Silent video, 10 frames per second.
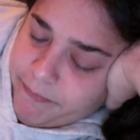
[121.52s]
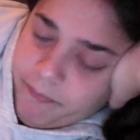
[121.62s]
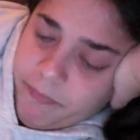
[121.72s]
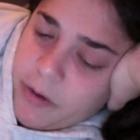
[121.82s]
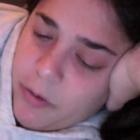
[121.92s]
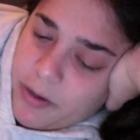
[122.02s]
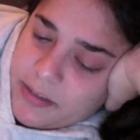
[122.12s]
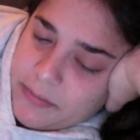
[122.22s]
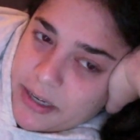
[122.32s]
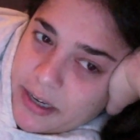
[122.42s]
It wasn't
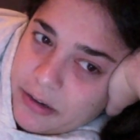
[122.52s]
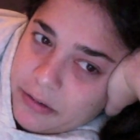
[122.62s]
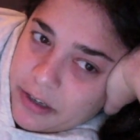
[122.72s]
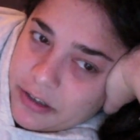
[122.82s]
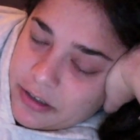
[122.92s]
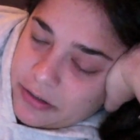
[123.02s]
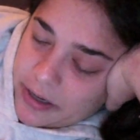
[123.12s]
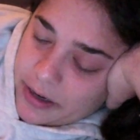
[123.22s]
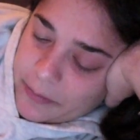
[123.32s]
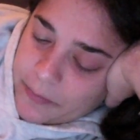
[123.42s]
mean. I just don't
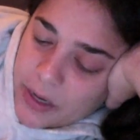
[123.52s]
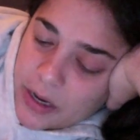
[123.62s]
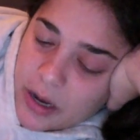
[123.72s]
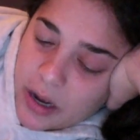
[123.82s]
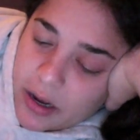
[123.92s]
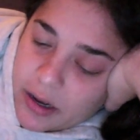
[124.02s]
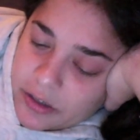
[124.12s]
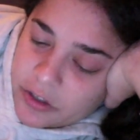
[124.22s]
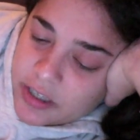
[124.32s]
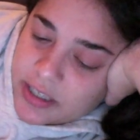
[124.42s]
care. Just